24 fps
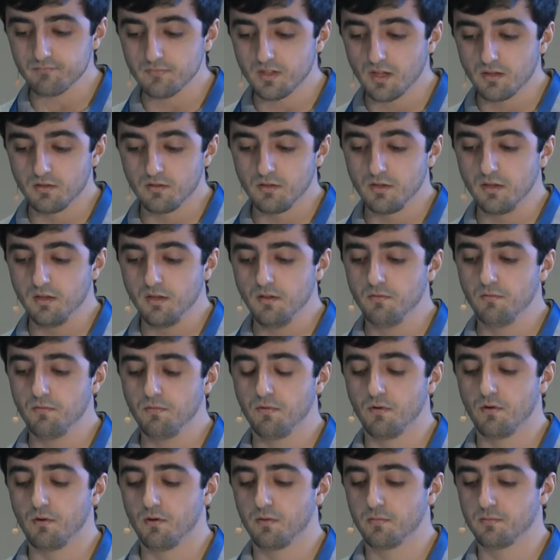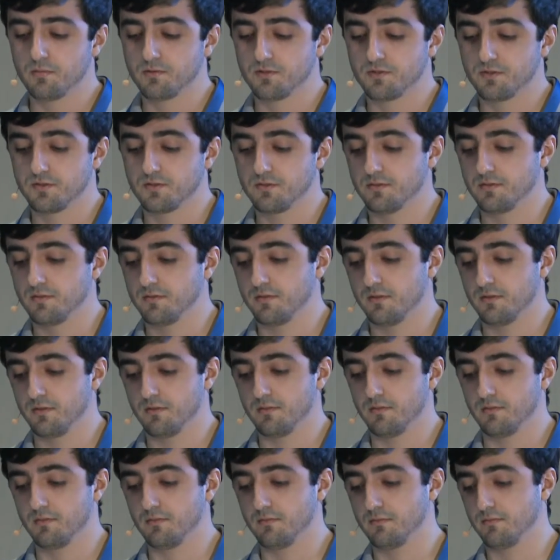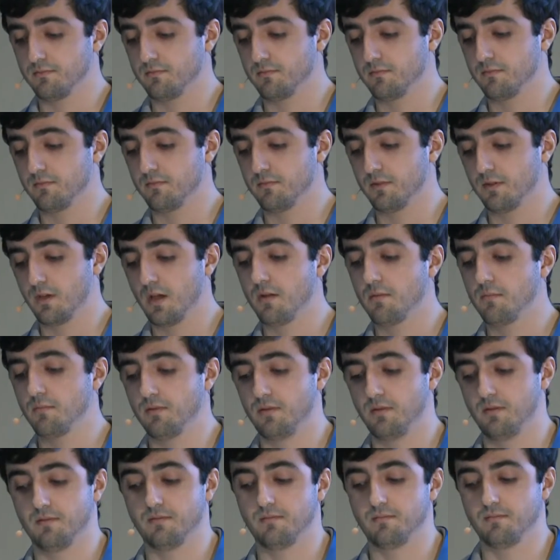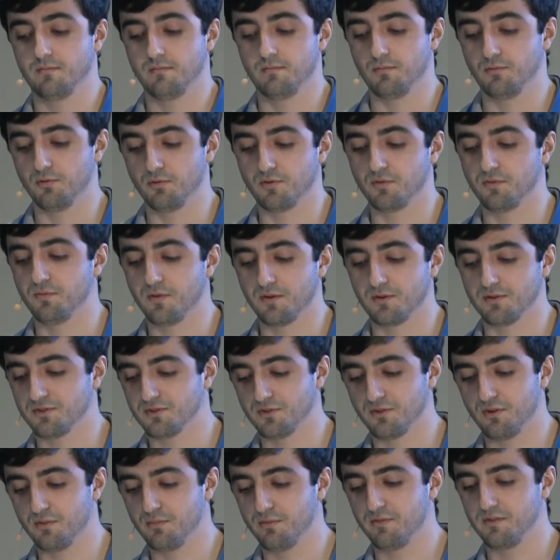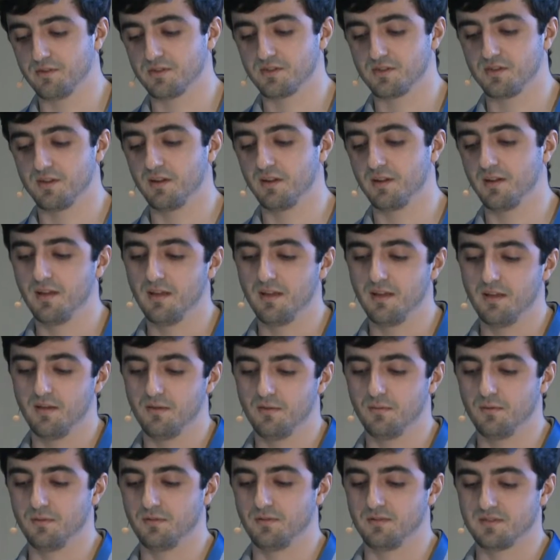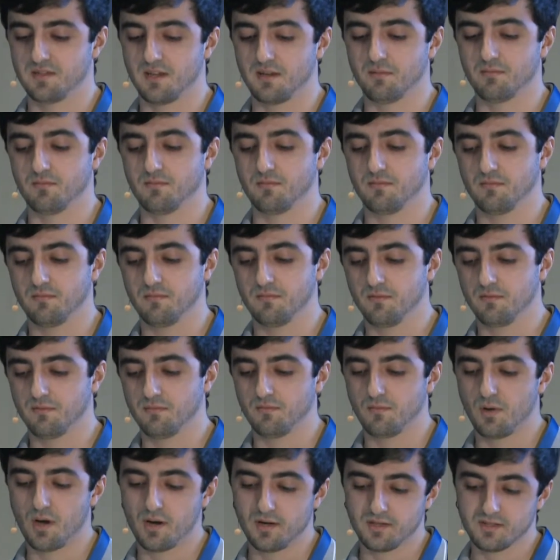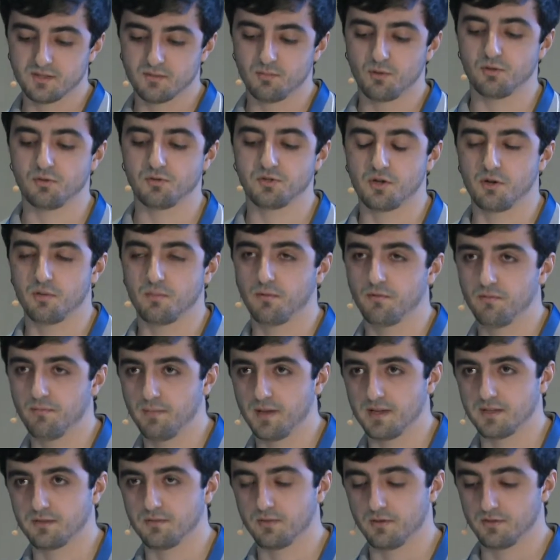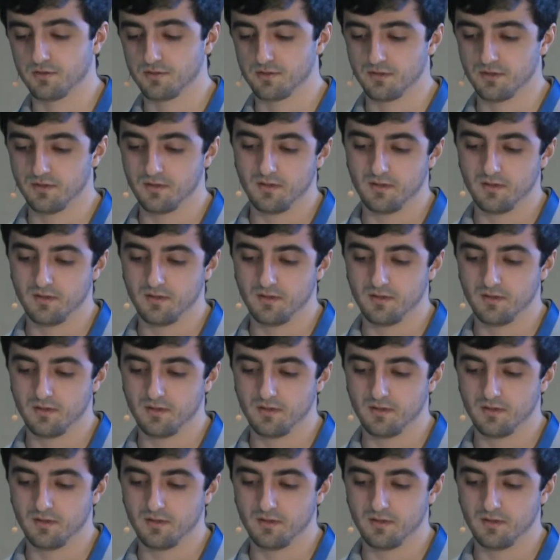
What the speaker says: Login forms can be brute forced, obviously, with some very small top of passwords.